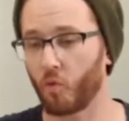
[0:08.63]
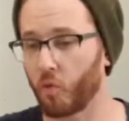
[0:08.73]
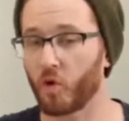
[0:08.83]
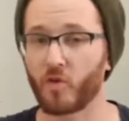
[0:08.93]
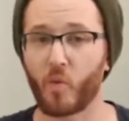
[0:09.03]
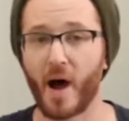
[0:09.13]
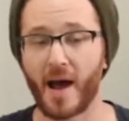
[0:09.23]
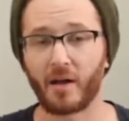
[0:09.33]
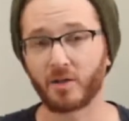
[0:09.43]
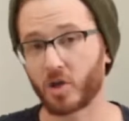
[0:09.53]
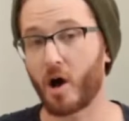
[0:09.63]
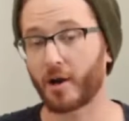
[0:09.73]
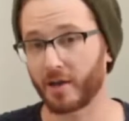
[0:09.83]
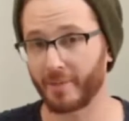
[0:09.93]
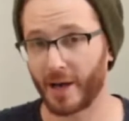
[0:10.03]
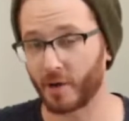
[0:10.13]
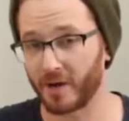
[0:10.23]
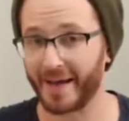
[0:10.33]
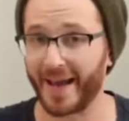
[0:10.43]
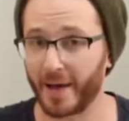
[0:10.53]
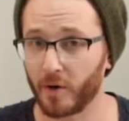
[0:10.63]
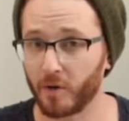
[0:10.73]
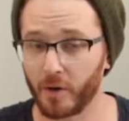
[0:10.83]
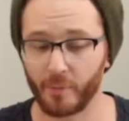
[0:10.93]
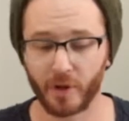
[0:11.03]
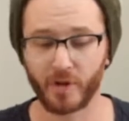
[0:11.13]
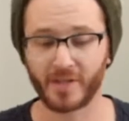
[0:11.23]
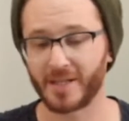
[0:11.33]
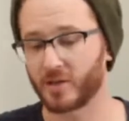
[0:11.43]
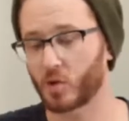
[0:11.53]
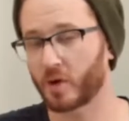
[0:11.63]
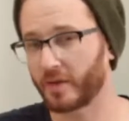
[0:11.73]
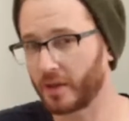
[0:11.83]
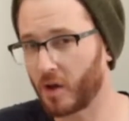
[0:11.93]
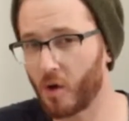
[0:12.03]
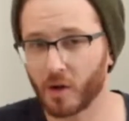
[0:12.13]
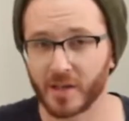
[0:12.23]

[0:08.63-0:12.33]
worthwhile talking about now because it's sort of along